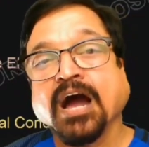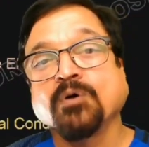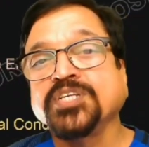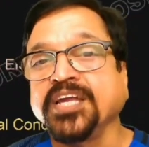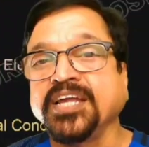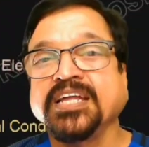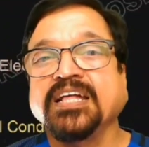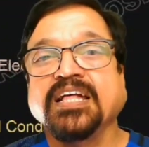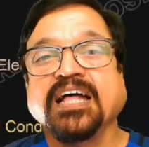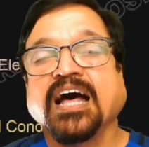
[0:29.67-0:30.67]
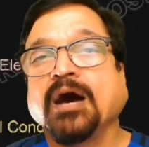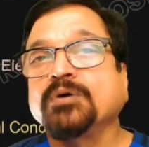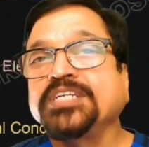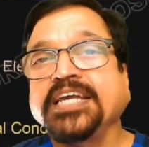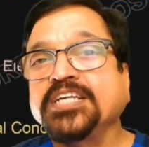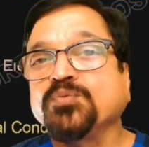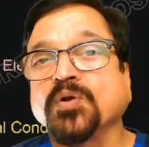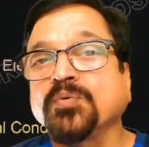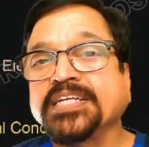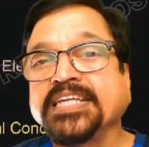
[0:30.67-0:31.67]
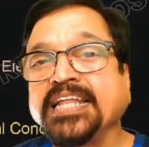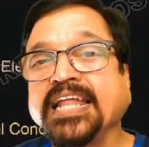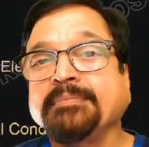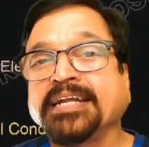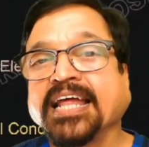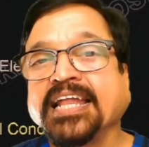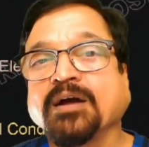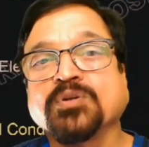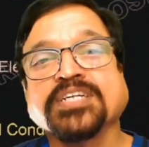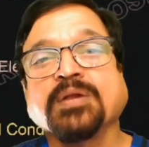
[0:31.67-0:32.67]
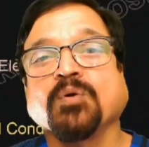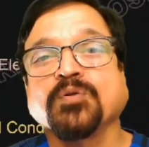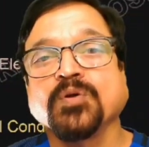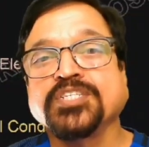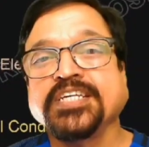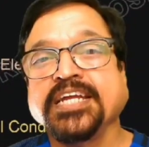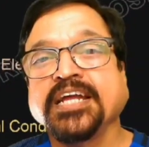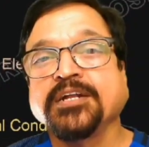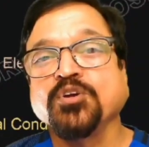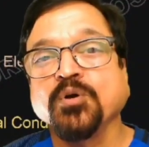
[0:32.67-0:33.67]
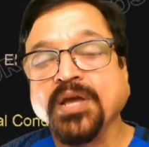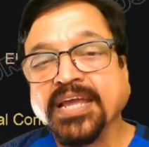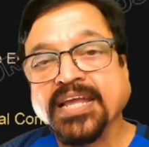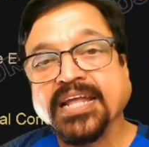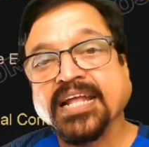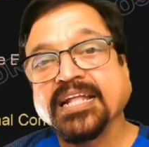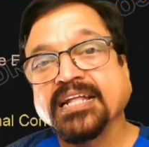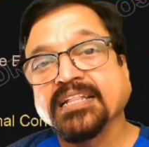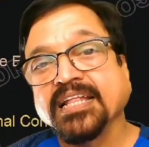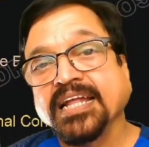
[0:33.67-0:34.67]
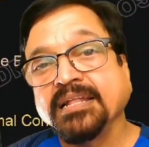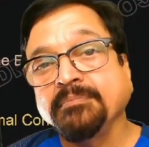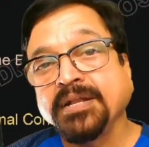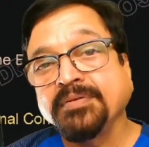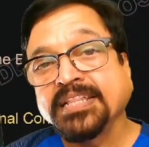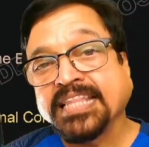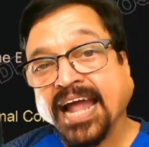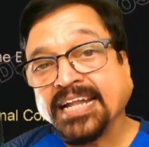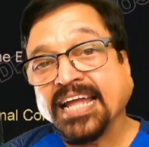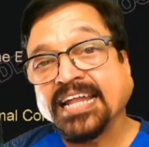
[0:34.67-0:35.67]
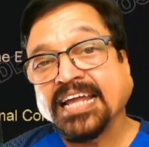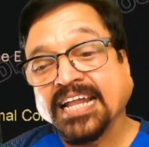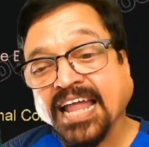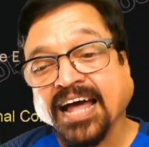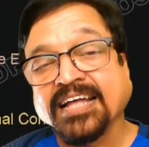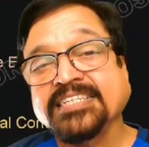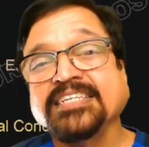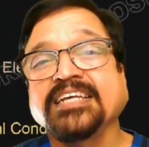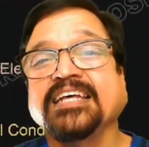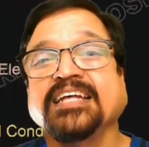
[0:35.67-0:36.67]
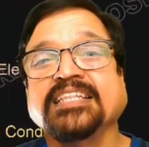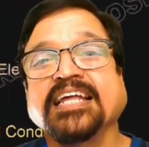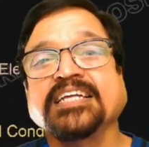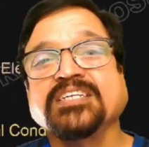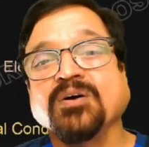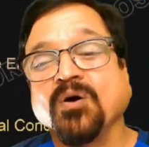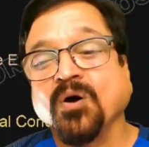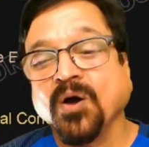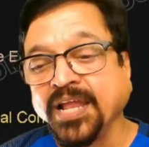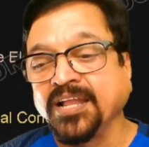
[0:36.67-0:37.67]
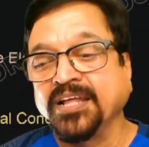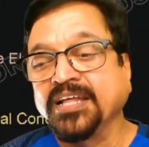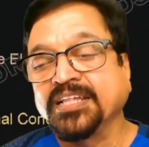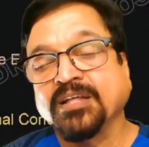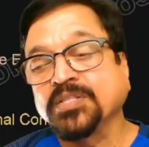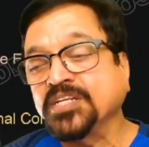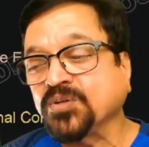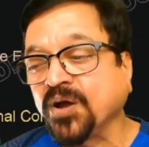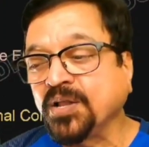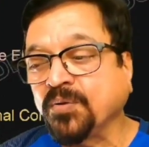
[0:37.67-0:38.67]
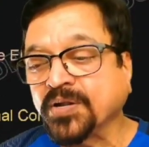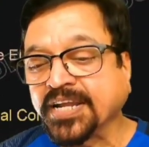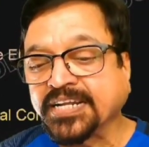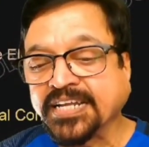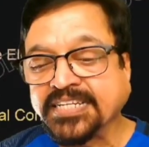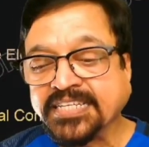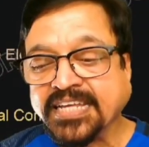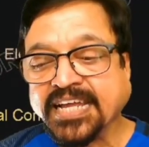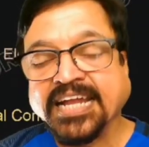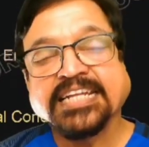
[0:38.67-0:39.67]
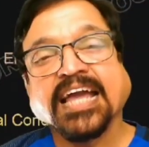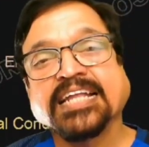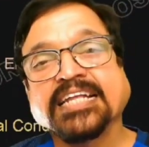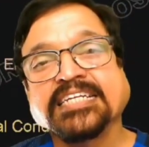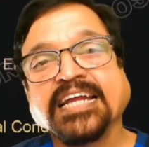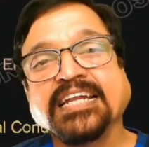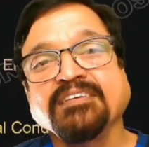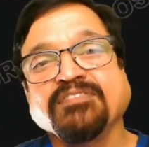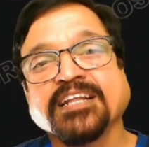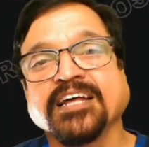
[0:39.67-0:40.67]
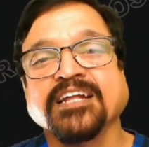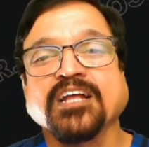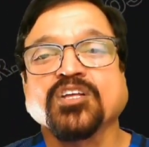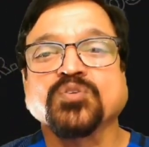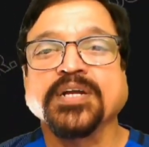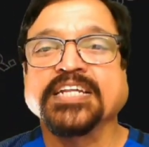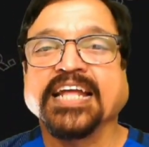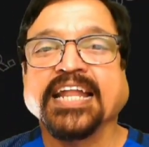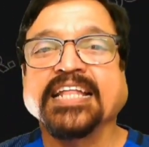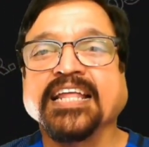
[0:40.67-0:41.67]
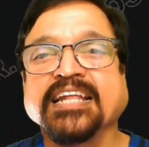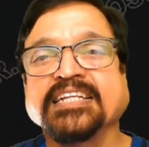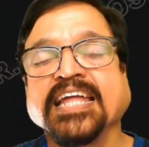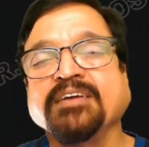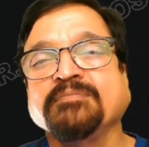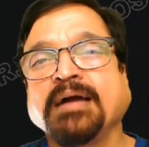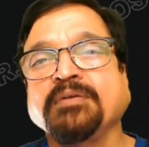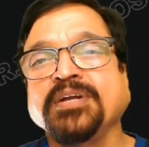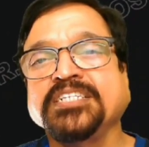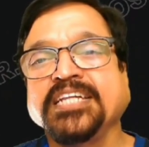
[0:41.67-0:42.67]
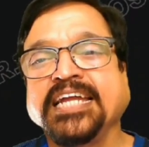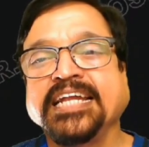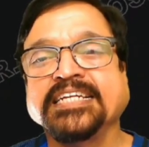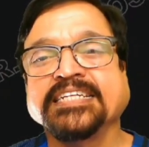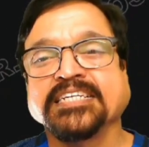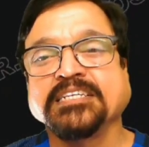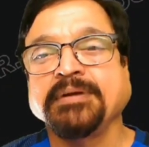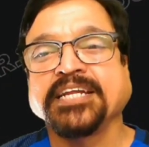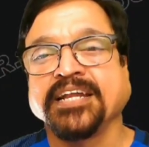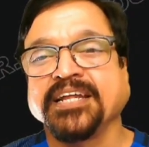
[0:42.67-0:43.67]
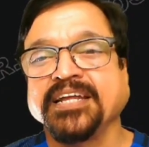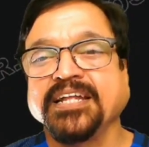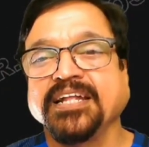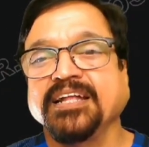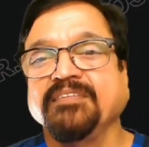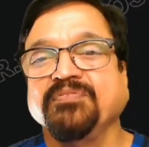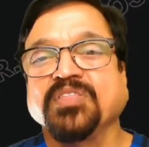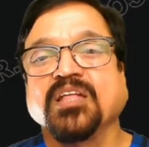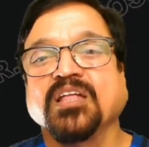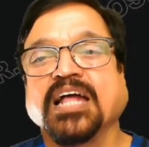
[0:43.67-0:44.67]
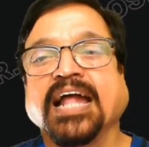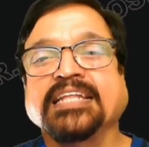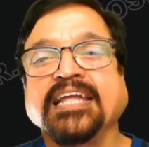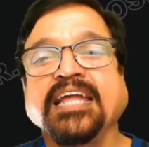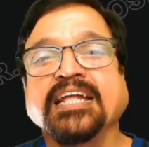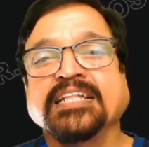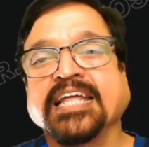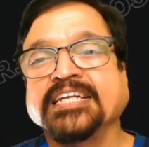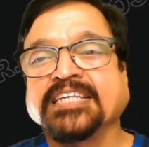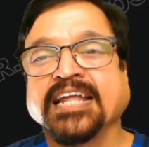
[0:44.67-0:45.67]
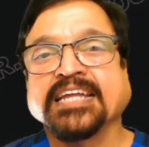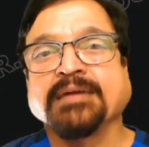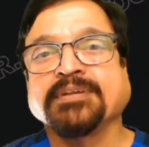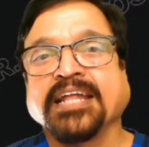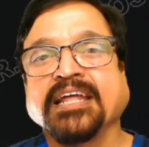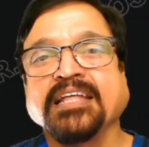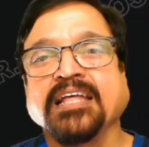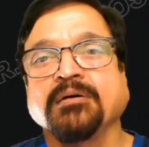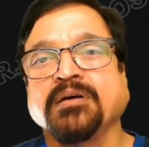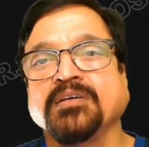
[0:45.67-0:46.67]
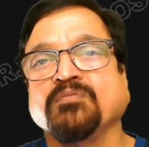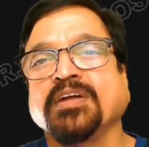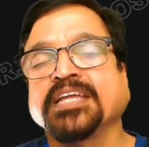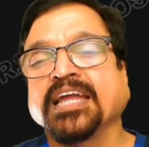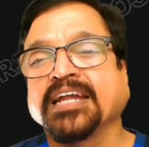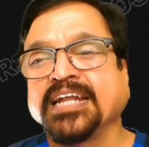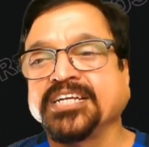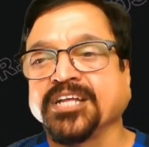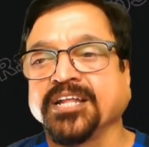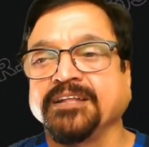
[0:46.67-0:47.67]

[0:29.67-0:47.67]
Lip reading: there is insulating oil between the glass envelope and the housing. Housing is what we have seen, a metallic outside, what we see a tube. In between that and a glass, there is a oil. Now this oil, what it does is, it carries heat further. So it is another thing by which the heat is dissipated